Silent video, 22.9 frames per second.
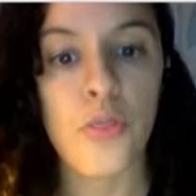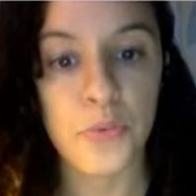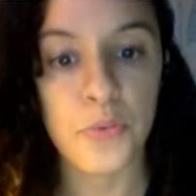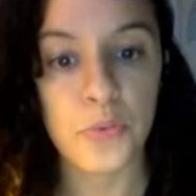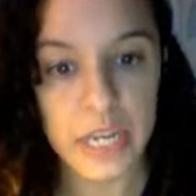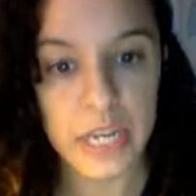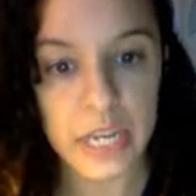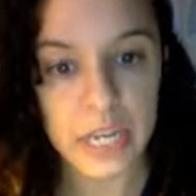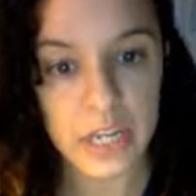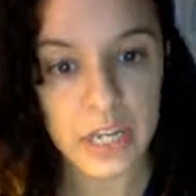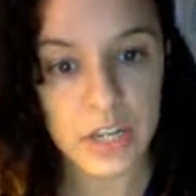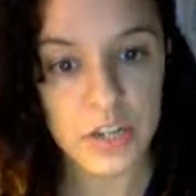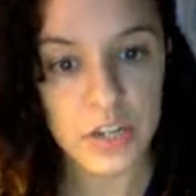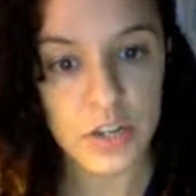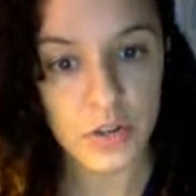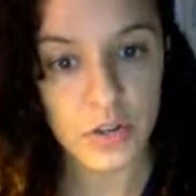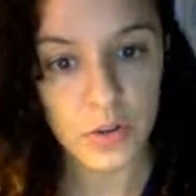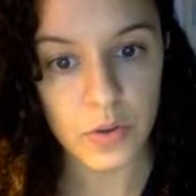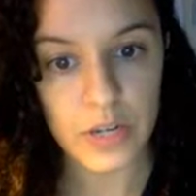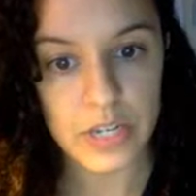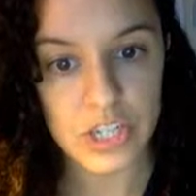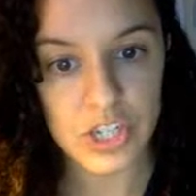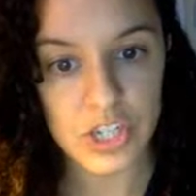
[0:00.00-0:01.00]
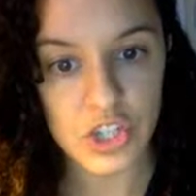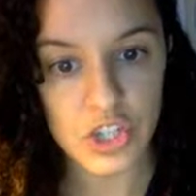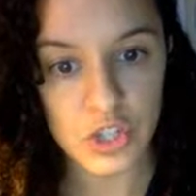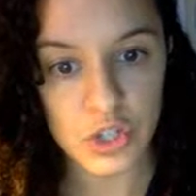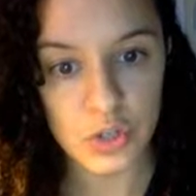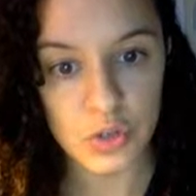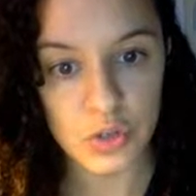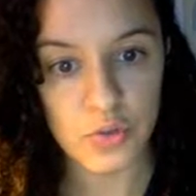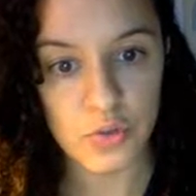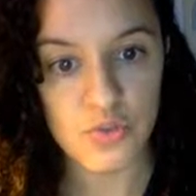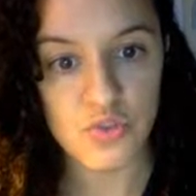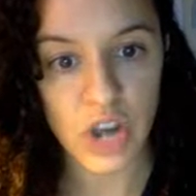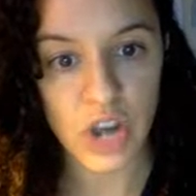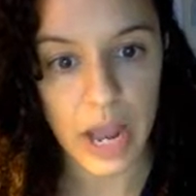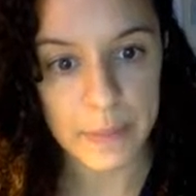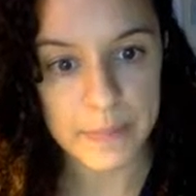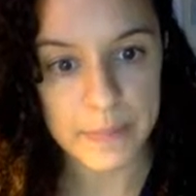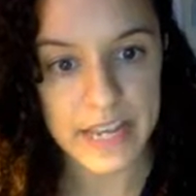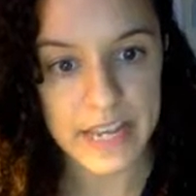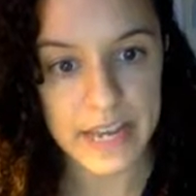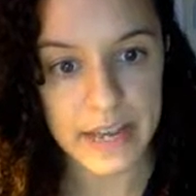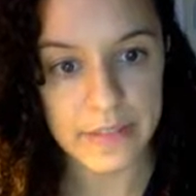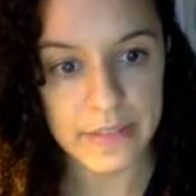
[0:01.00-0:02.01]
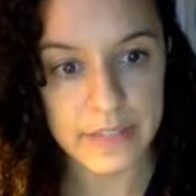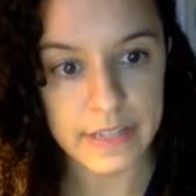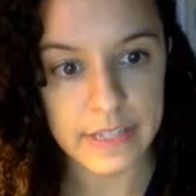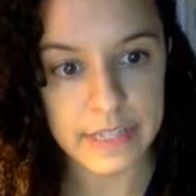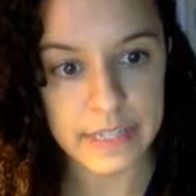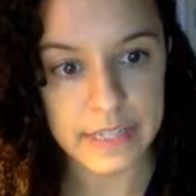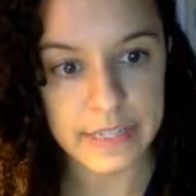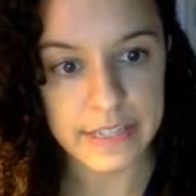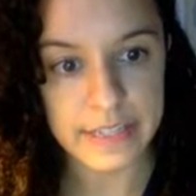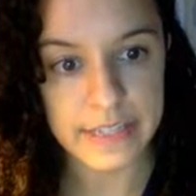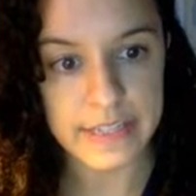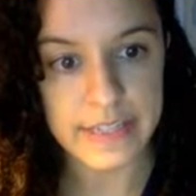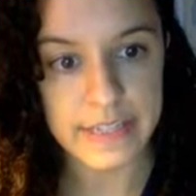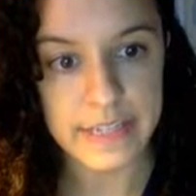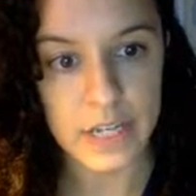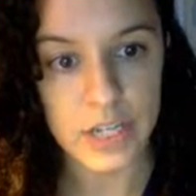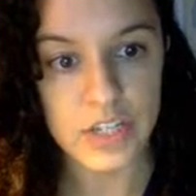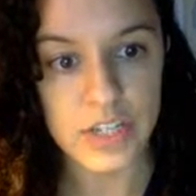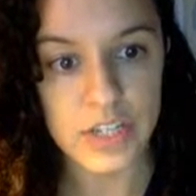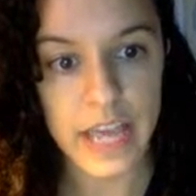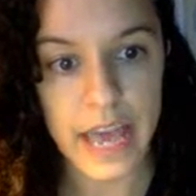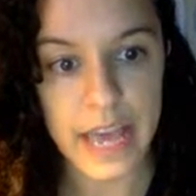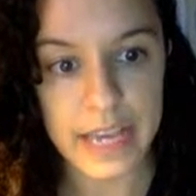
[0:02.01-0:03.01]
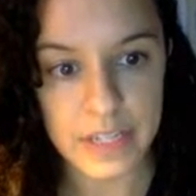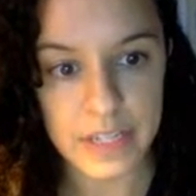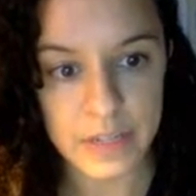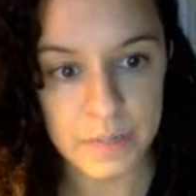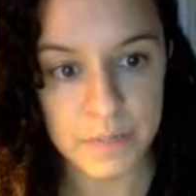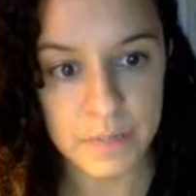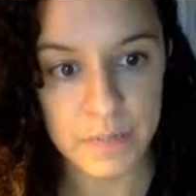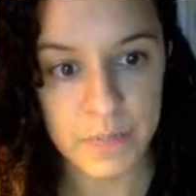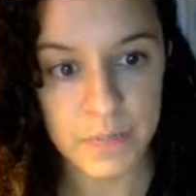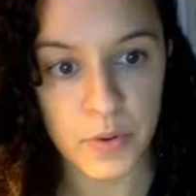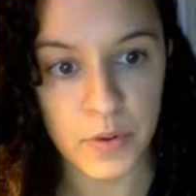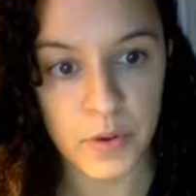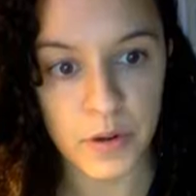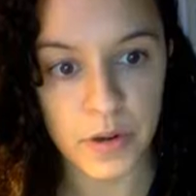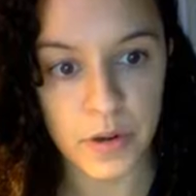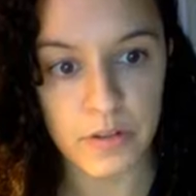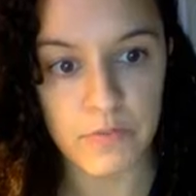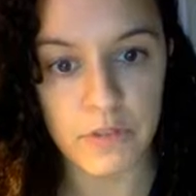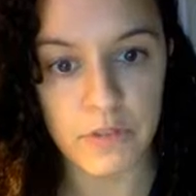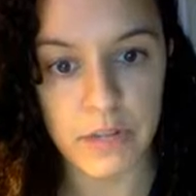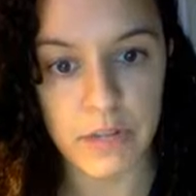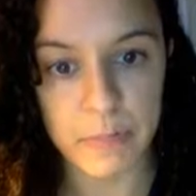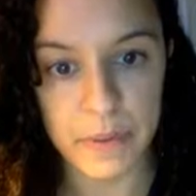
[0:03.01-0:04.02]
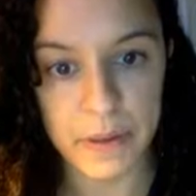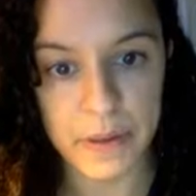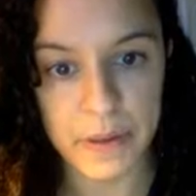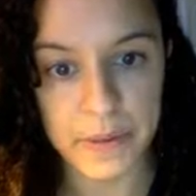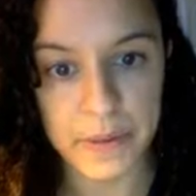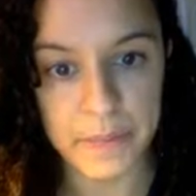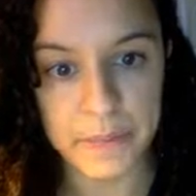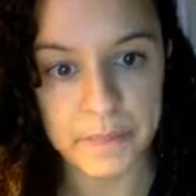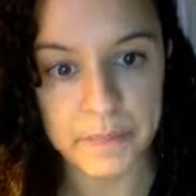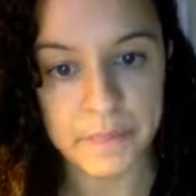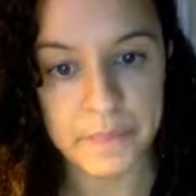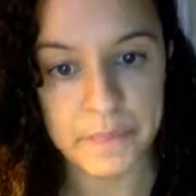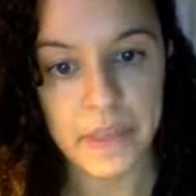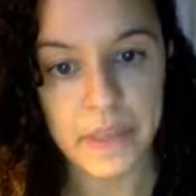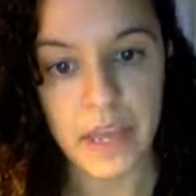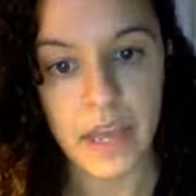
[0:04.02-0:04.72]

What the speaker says: 3, you're going to drop down the list to export repo.